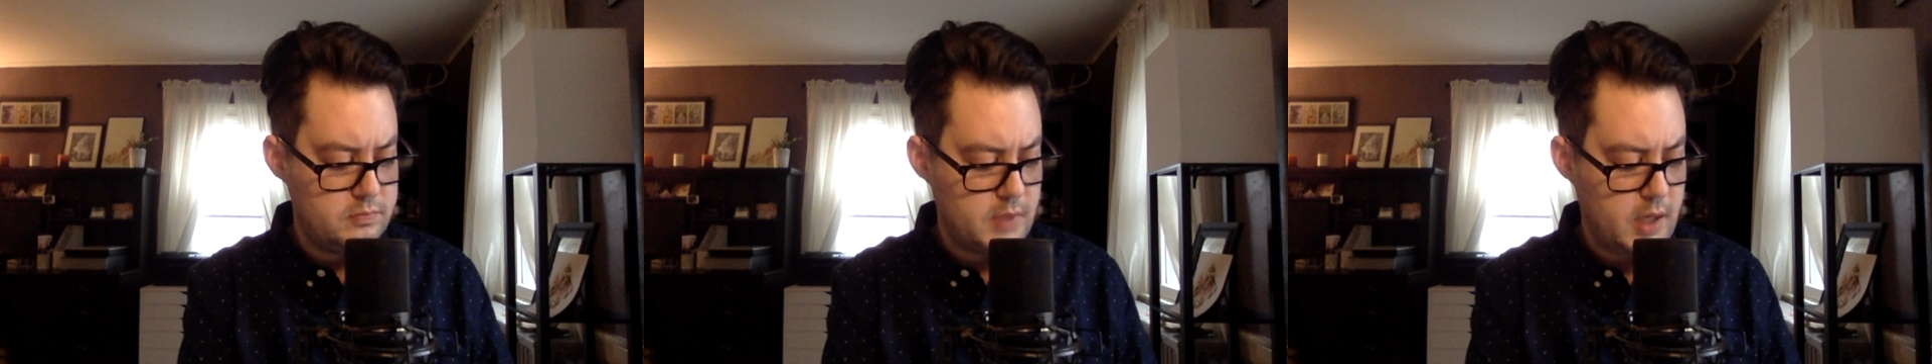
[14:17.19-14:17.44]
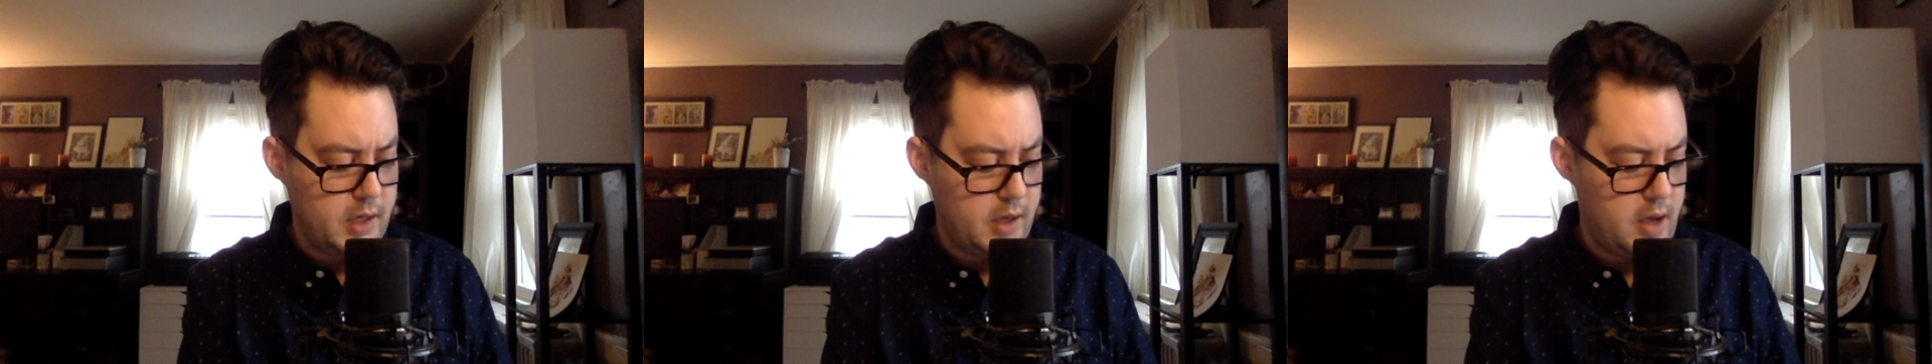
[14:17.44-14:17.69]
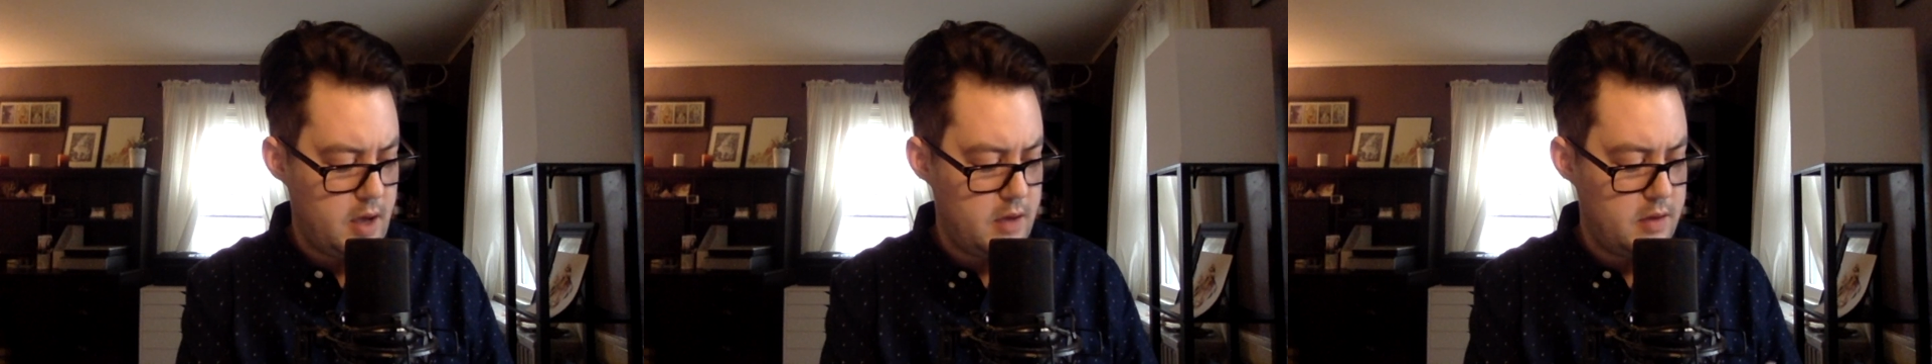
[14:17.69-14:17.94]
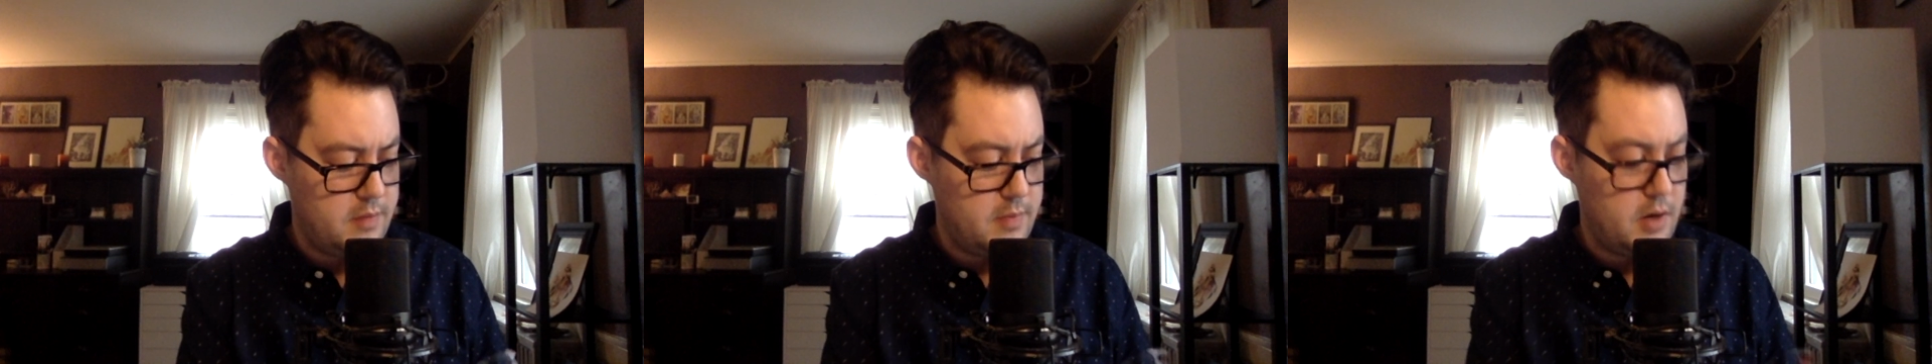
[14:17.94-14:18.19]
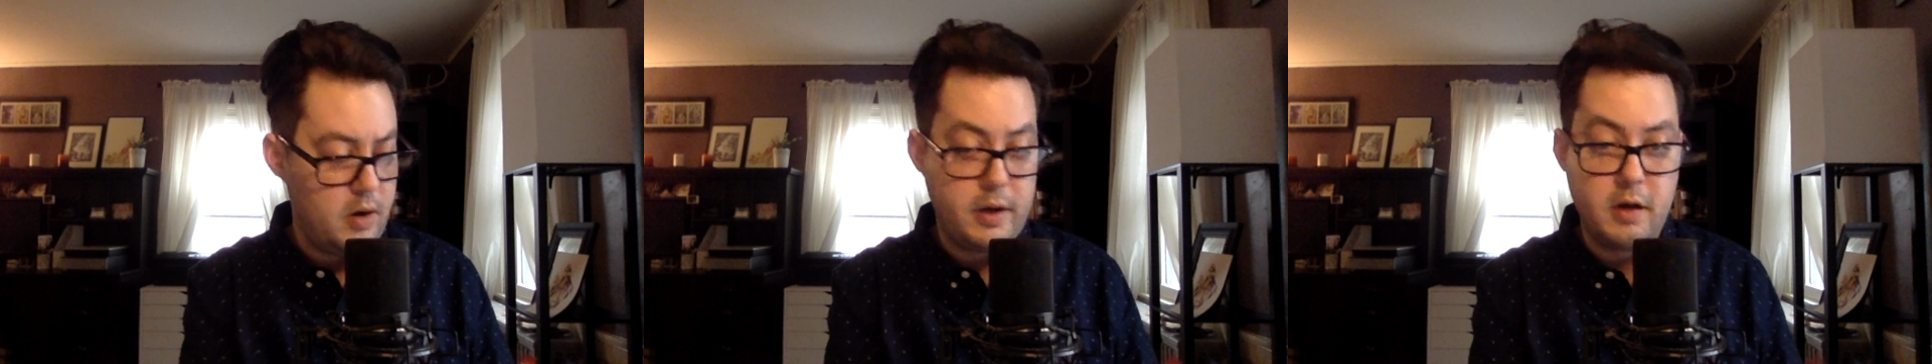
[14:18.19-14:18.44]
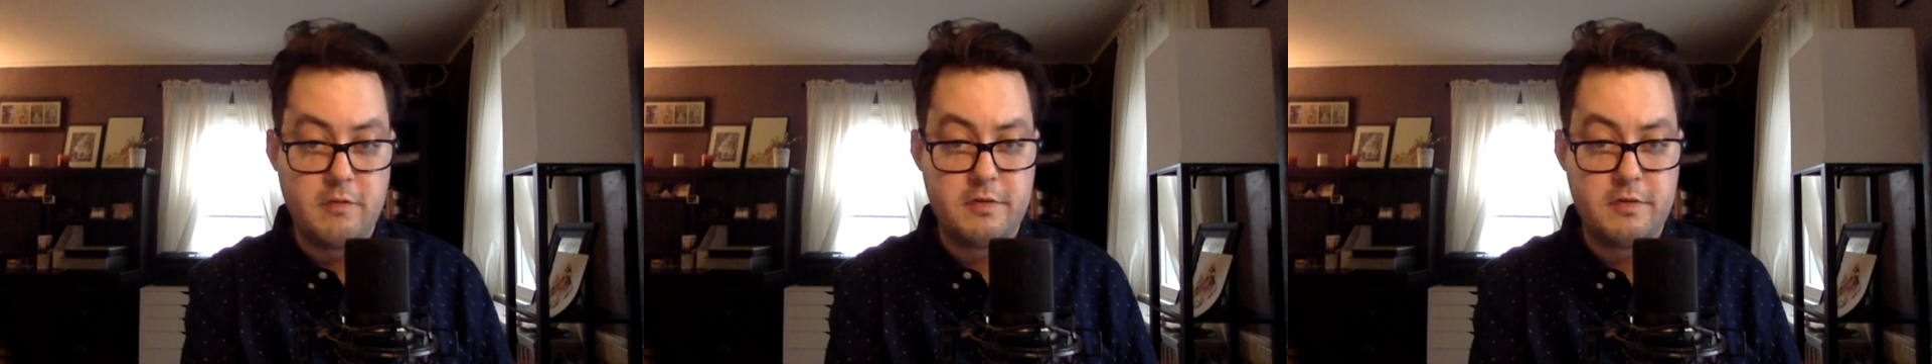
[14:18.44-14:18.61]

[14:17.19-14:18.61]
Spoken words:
AKA the American